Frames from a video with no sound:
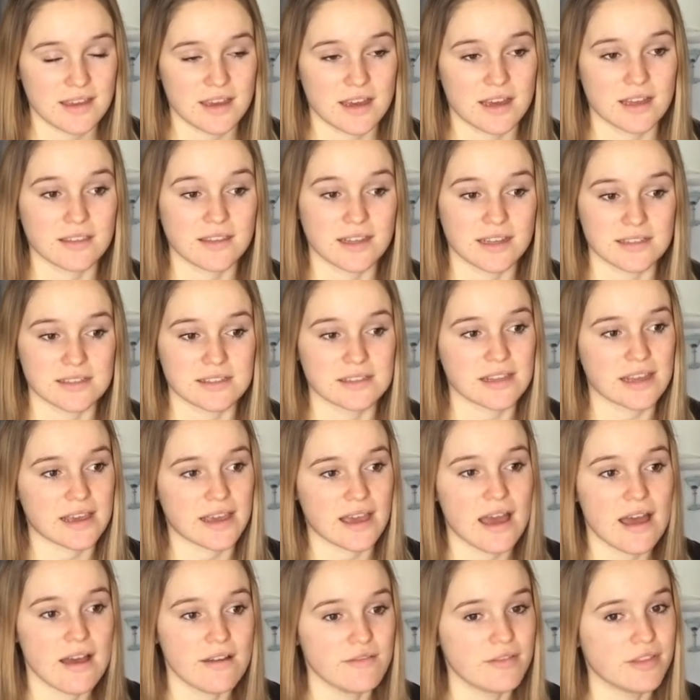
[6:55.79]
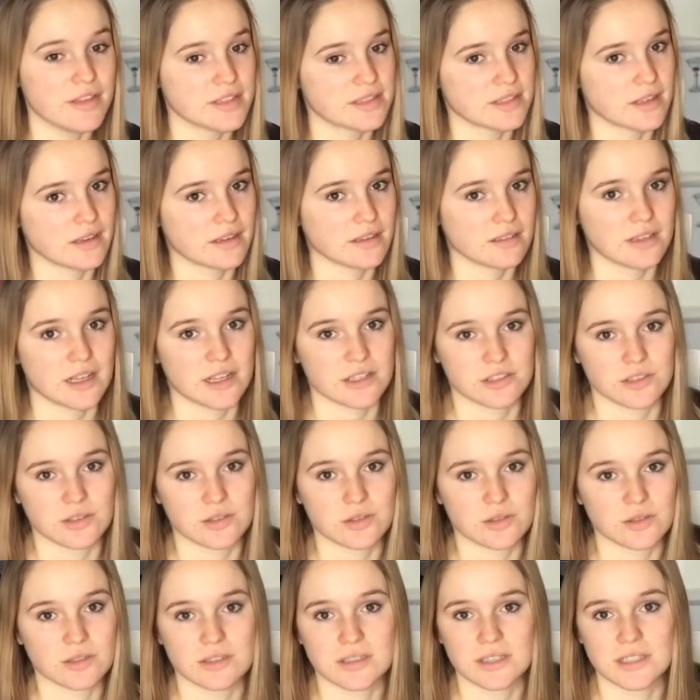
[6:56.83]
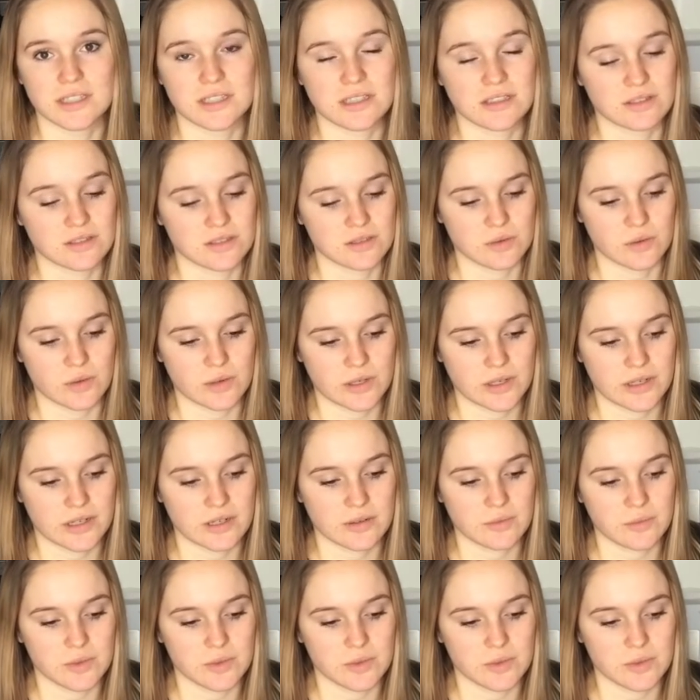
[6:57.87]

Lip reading: unless they have this psychological eating disorder,